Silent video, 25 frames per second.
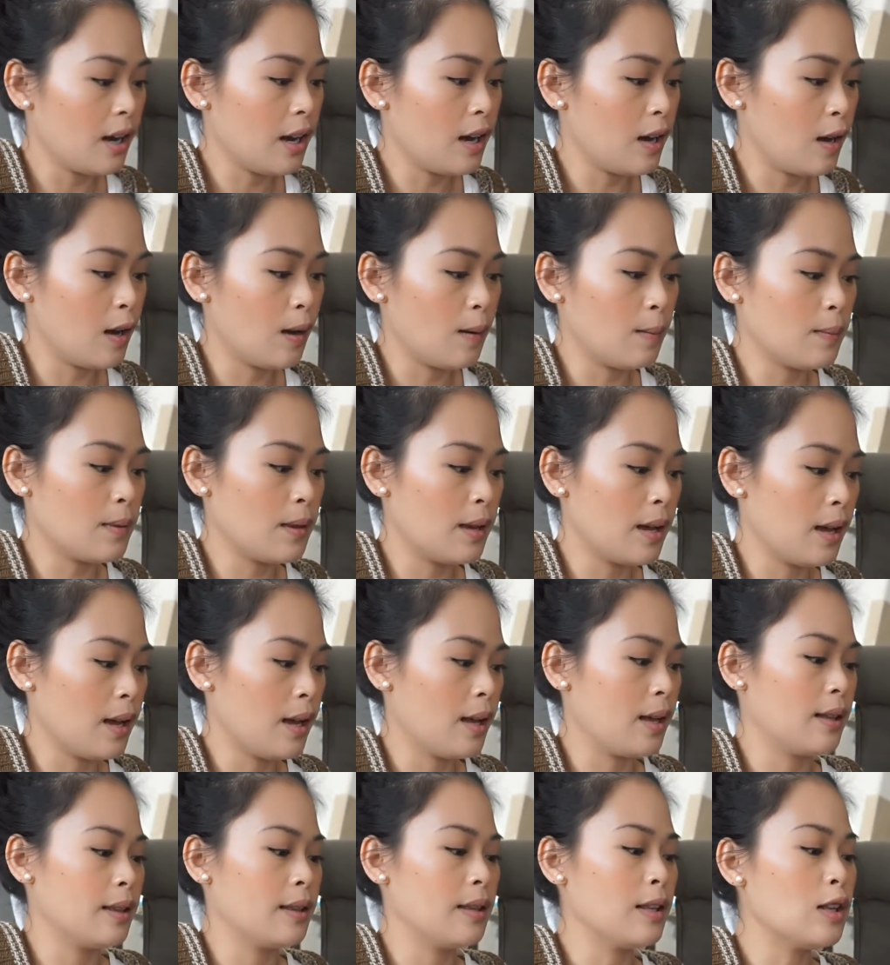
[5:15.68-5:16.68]
Um,
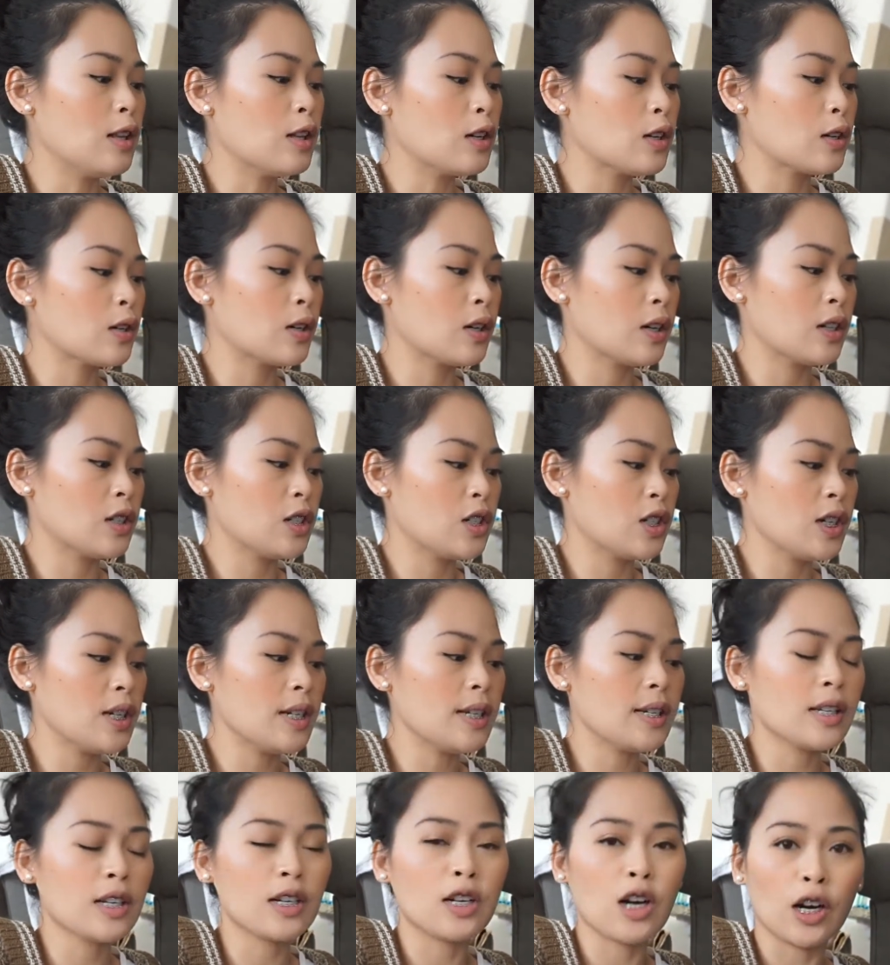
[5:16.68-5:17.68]
the little
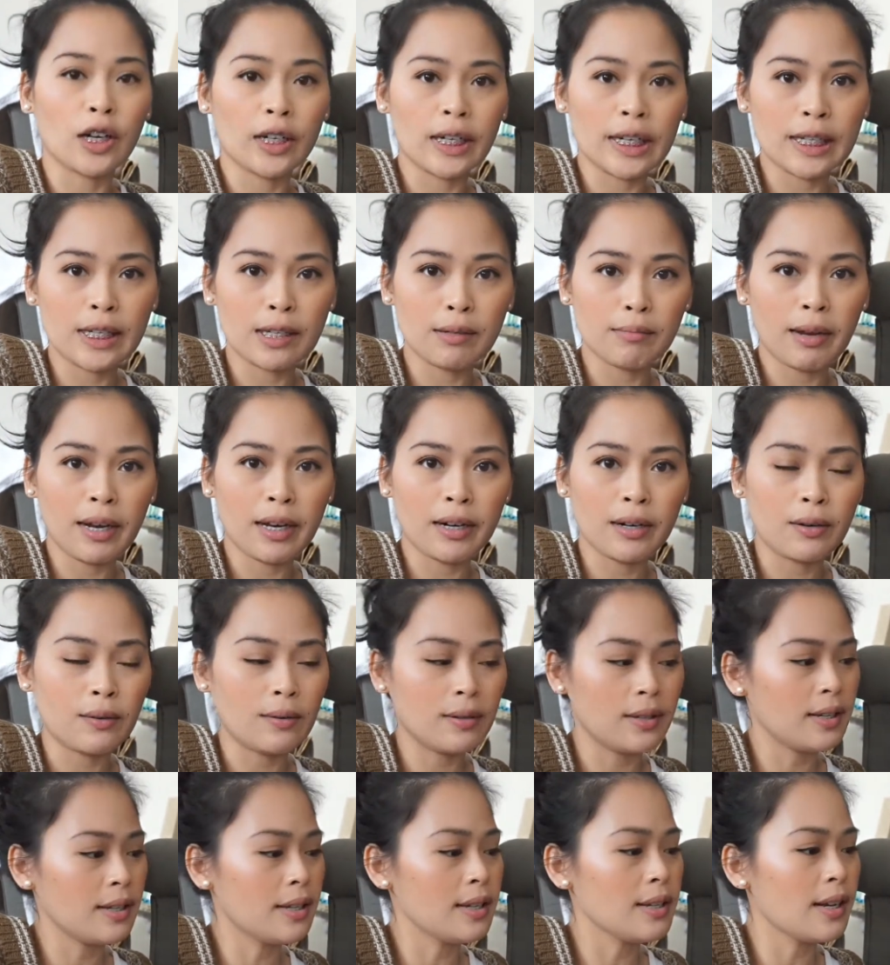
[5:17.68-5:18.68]
crunchies, the garden
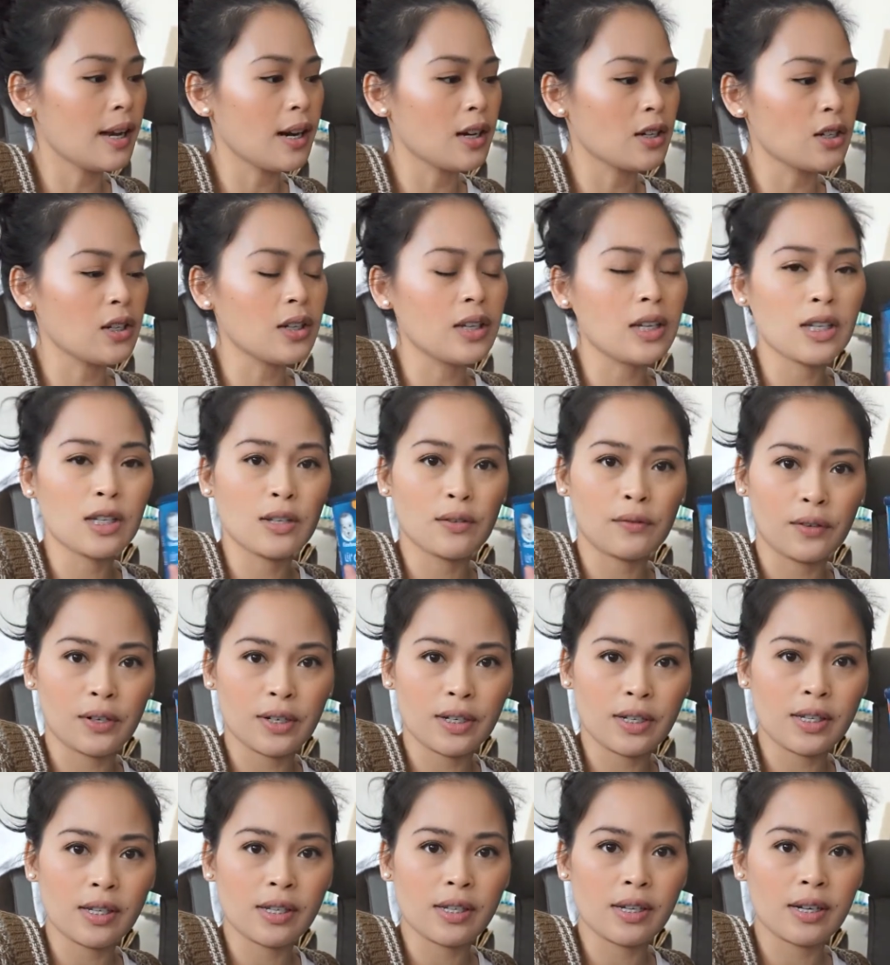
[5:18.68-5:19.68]
tomato. This is actually his
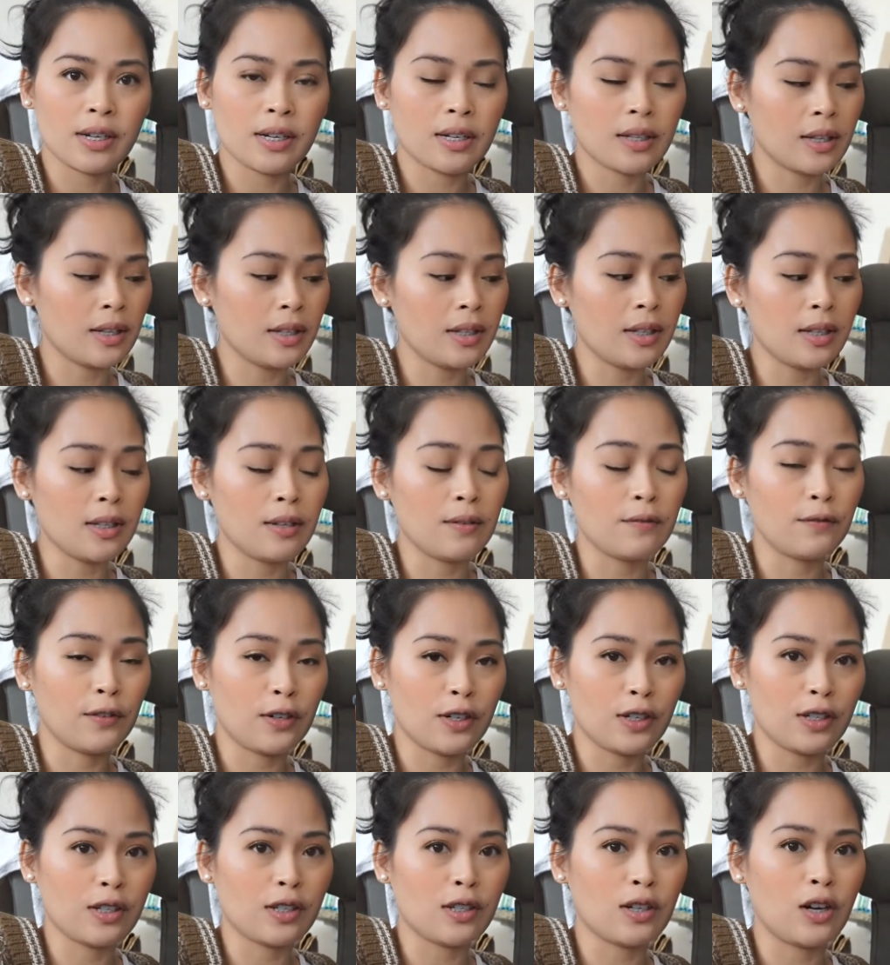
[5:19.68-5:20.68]
first, this is the
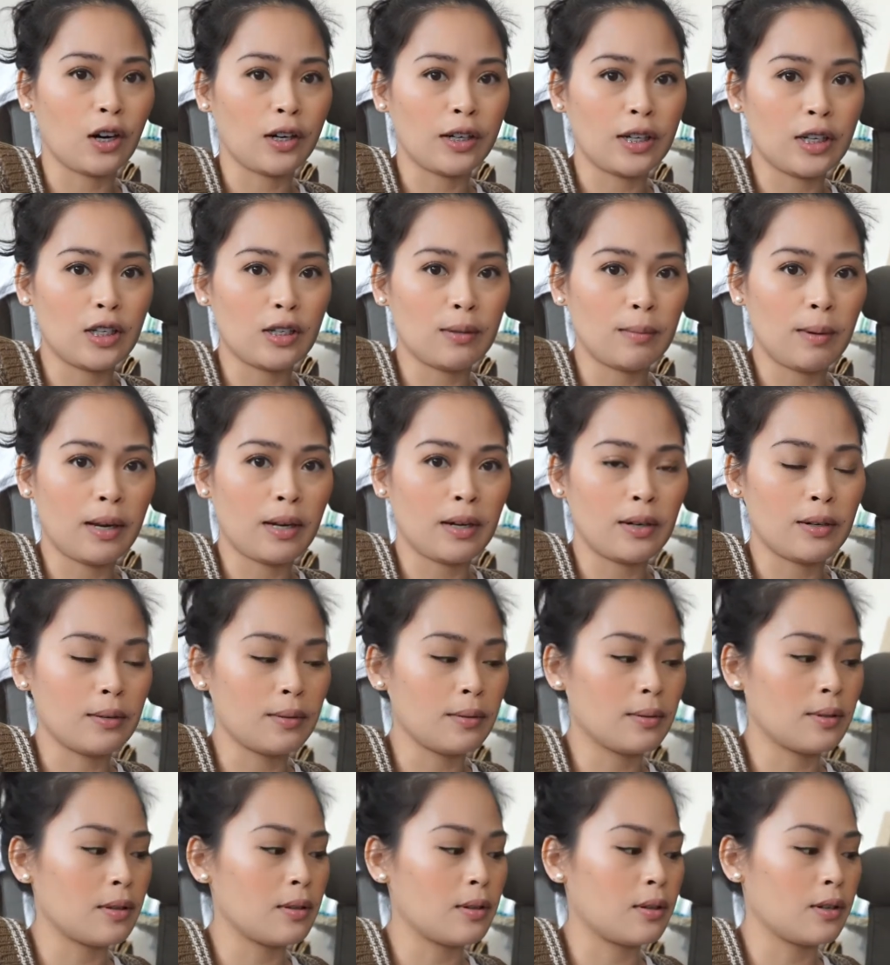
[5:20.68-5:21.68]
first garden
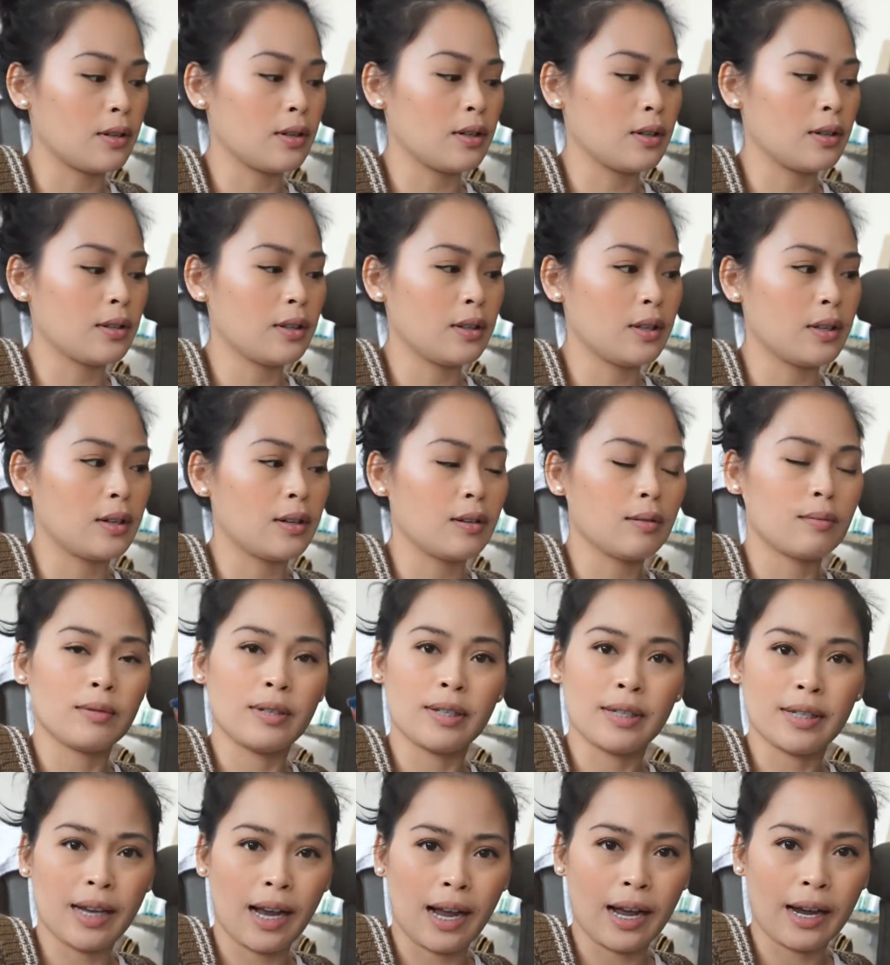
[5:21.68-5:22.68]
tomatoes or the
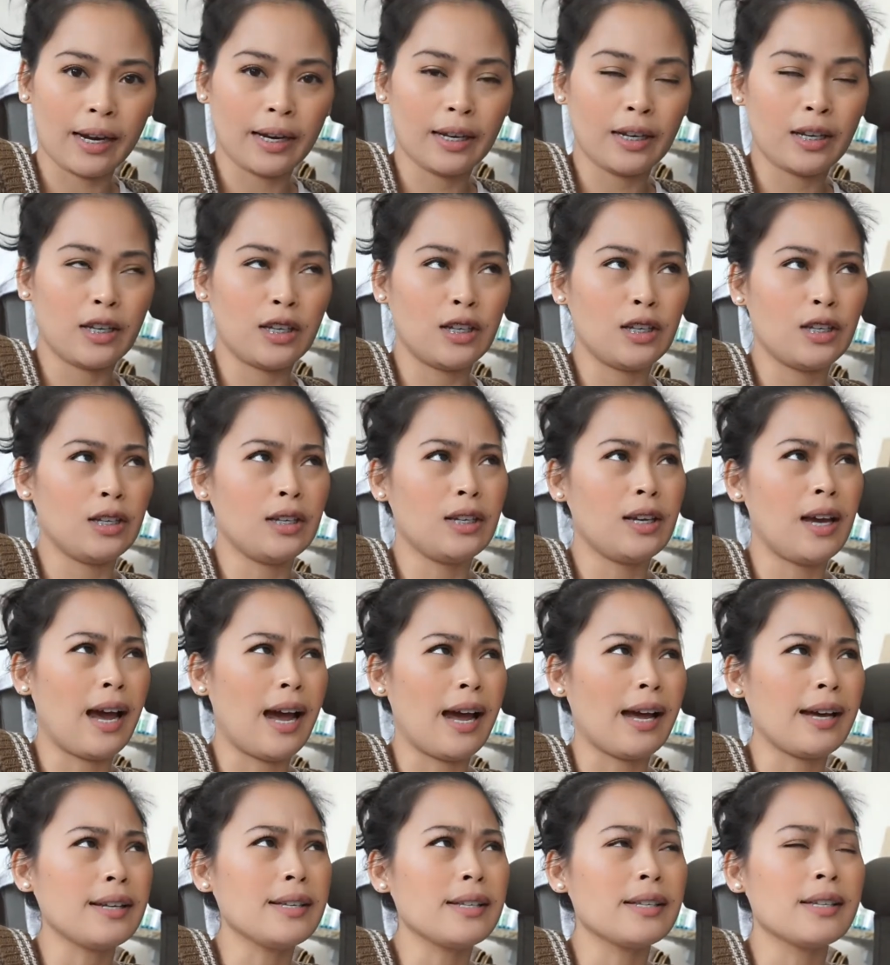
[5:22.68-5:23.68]
this kind he
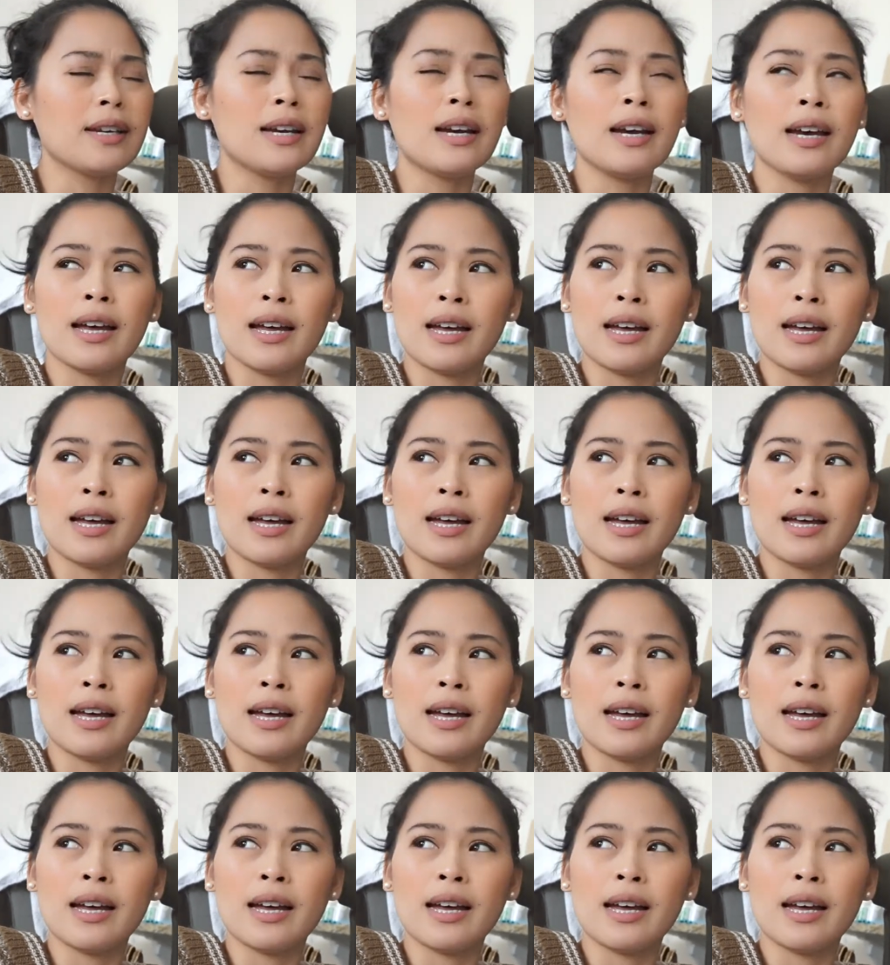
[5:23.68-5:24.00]
has.